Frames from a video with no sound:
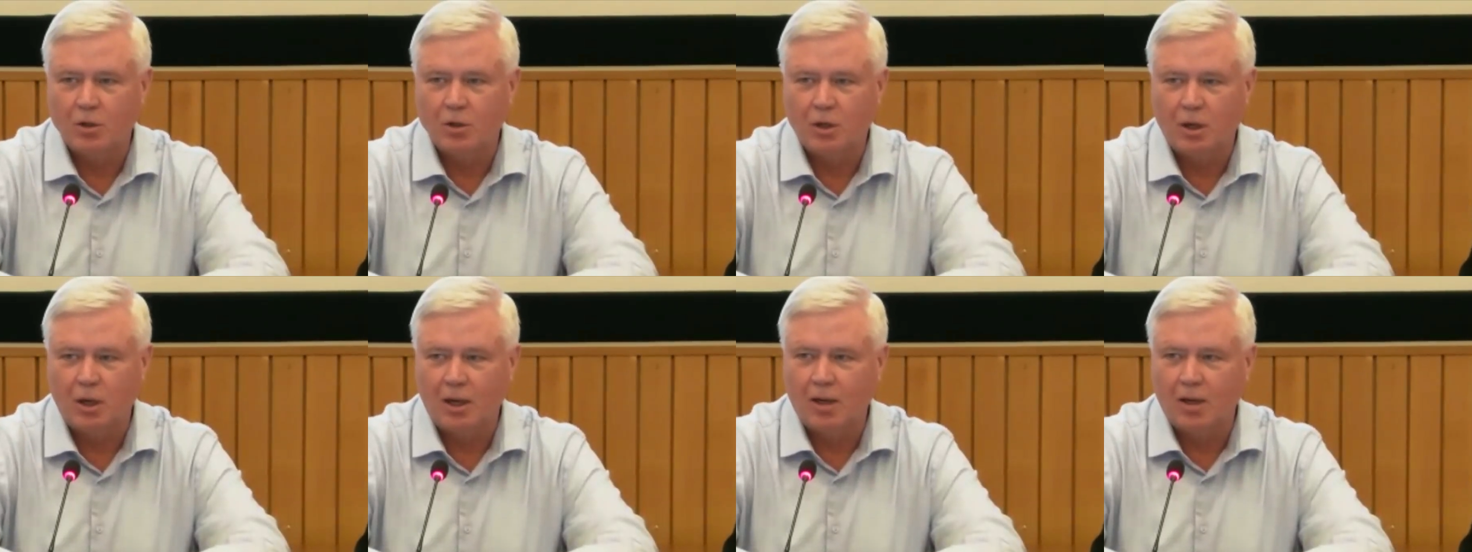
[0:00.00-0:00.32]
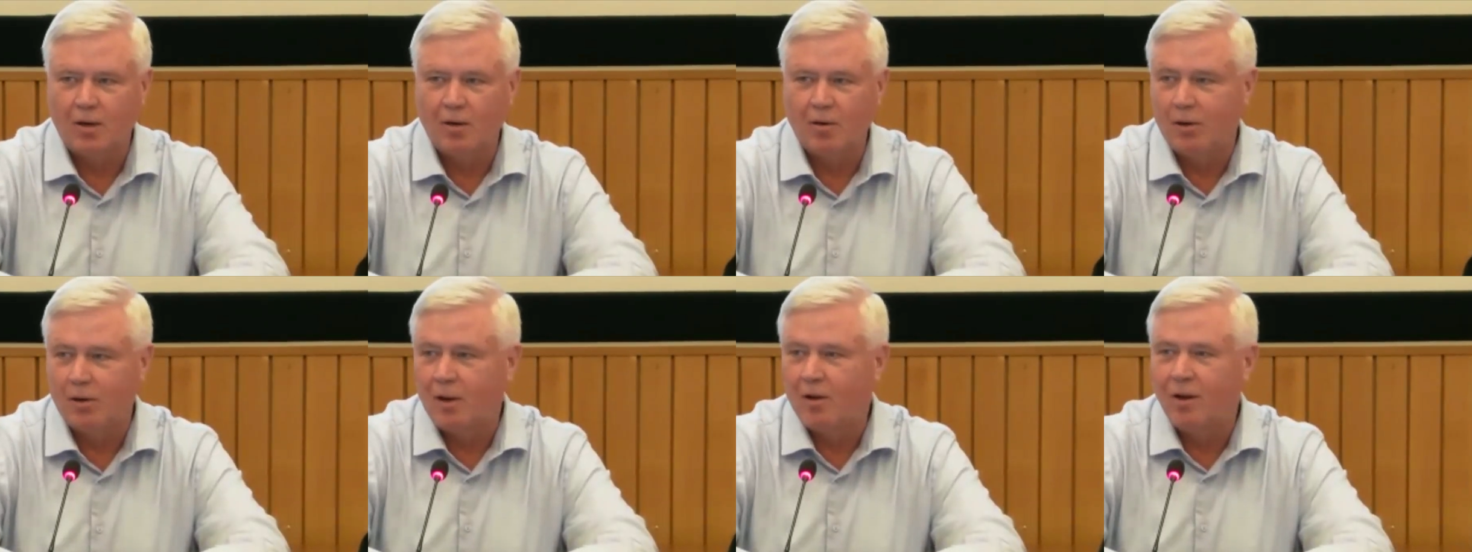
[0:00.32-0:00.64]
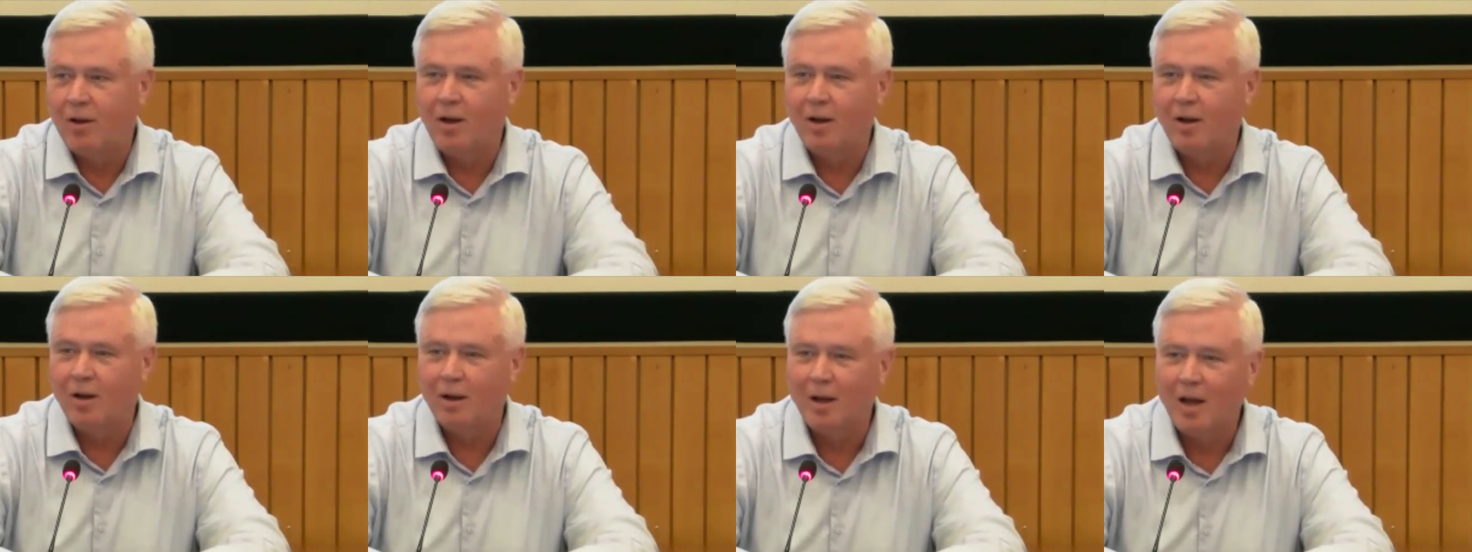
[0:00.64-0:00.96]
and
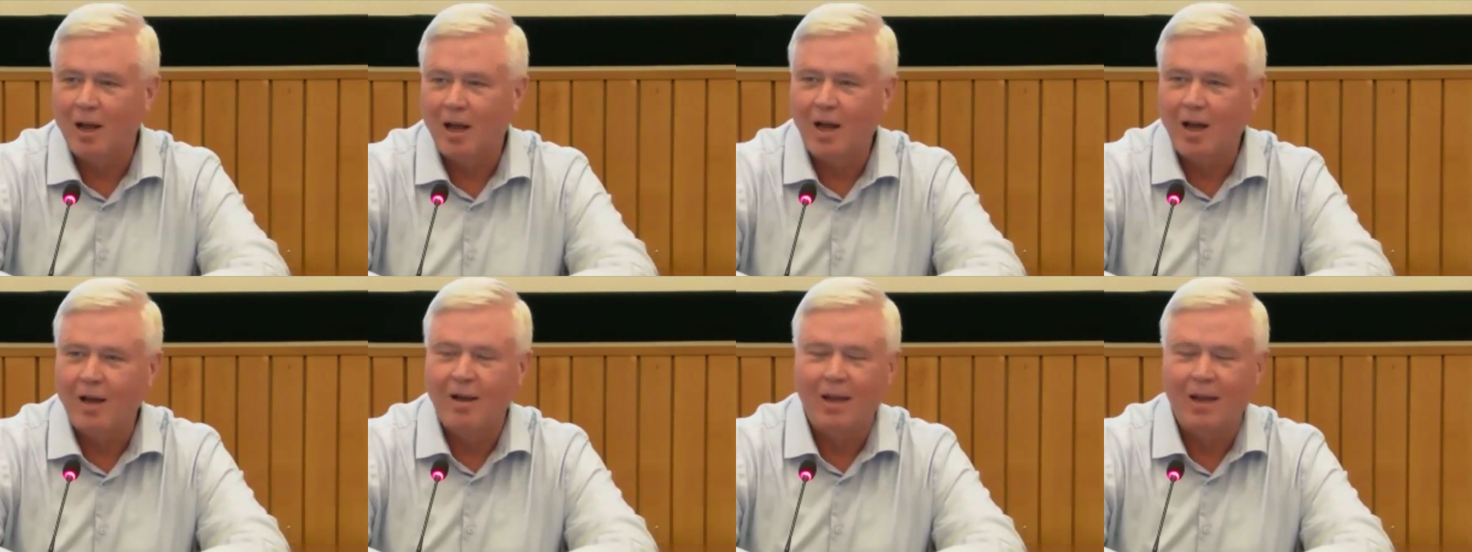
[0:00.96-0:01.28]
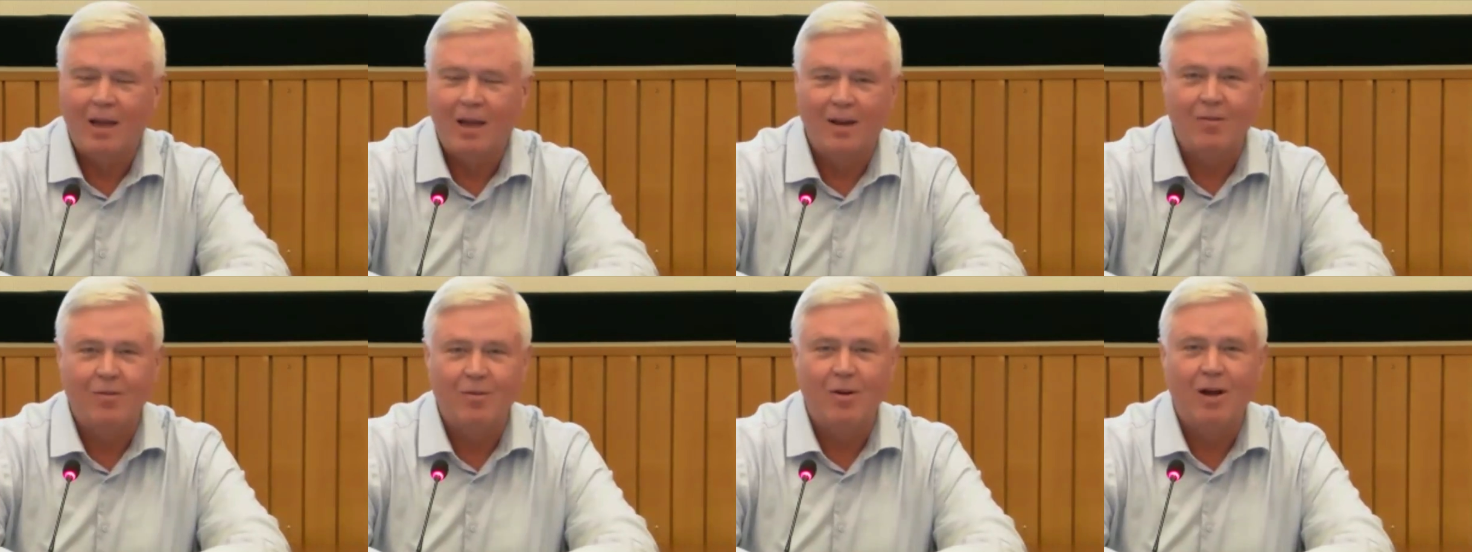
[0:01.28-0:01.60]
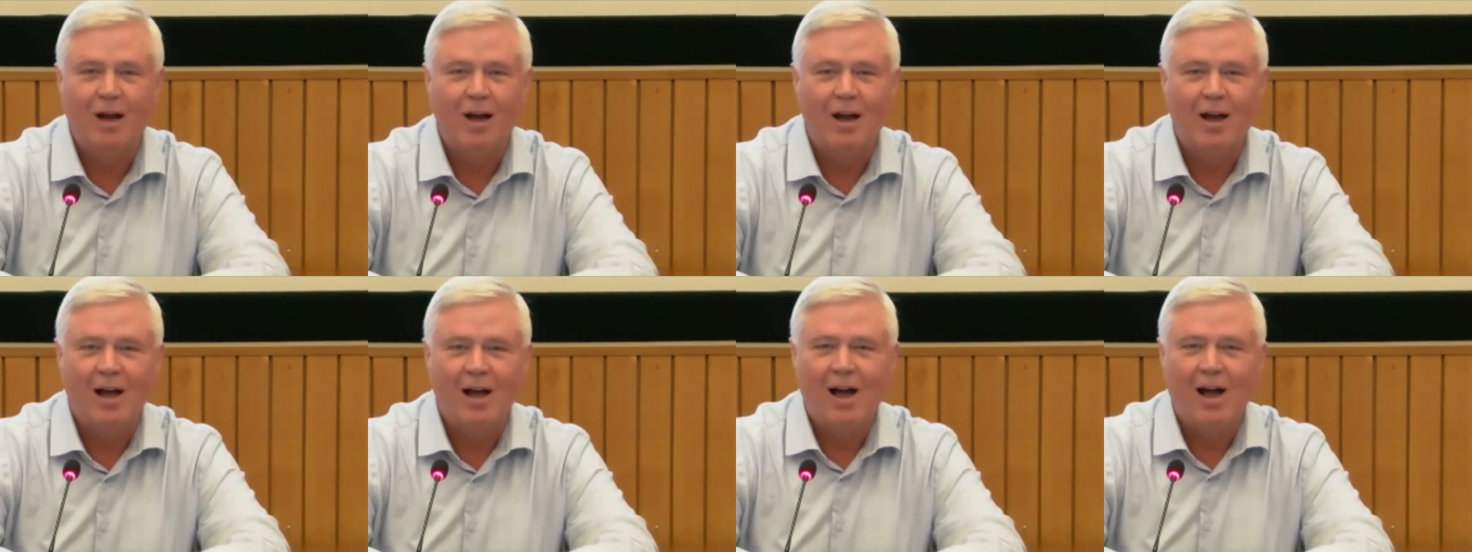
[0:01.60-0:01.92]

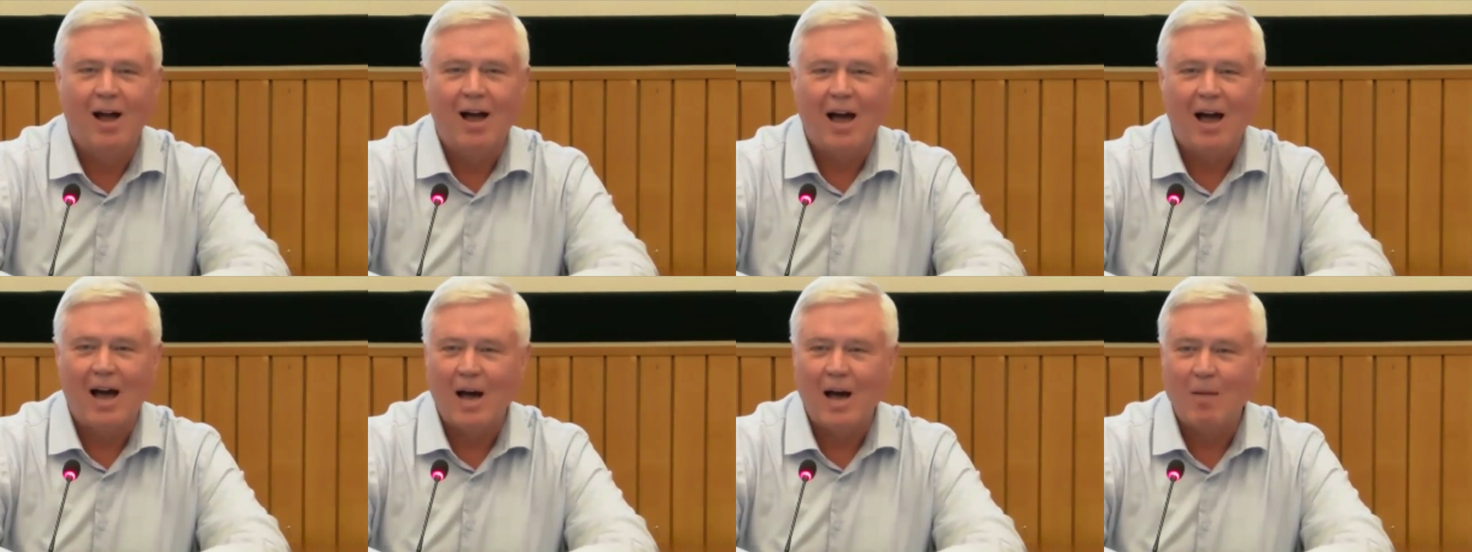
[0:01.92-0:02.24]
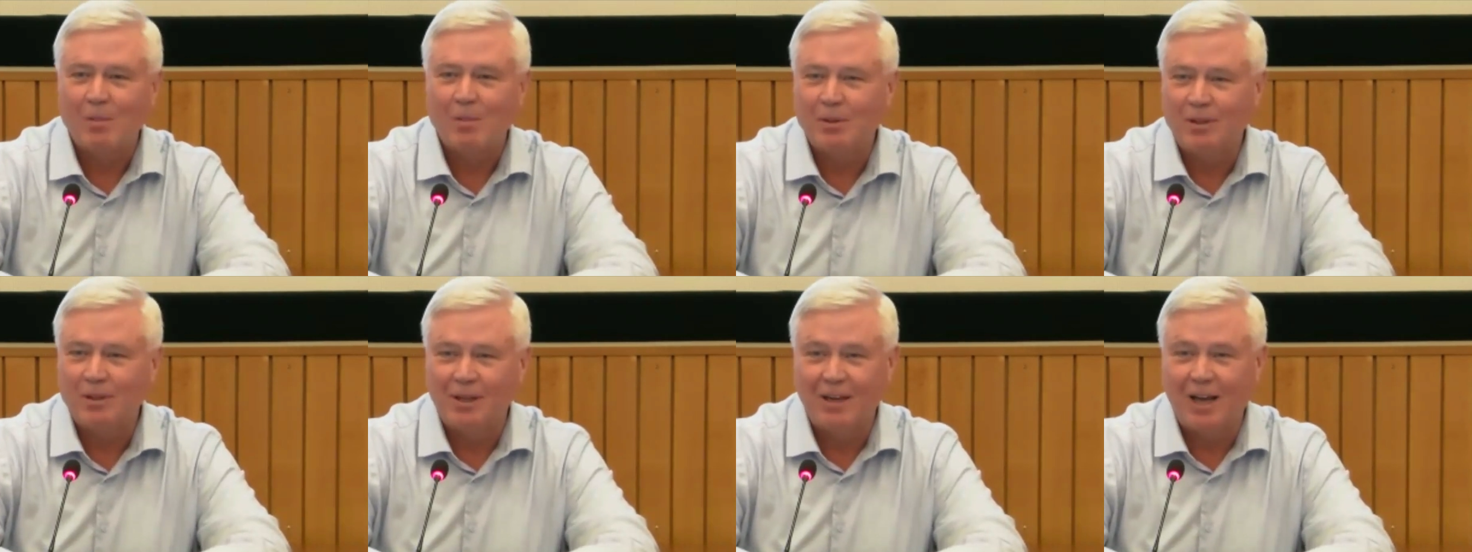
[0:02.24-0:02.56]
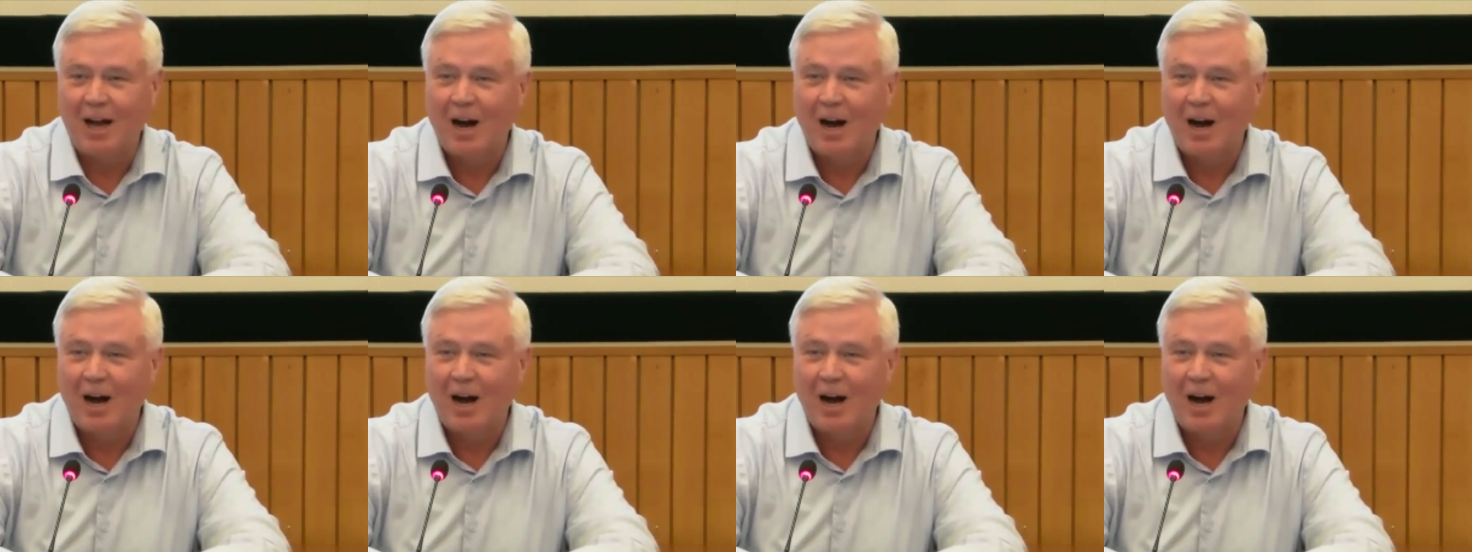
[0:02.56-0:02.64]
happily,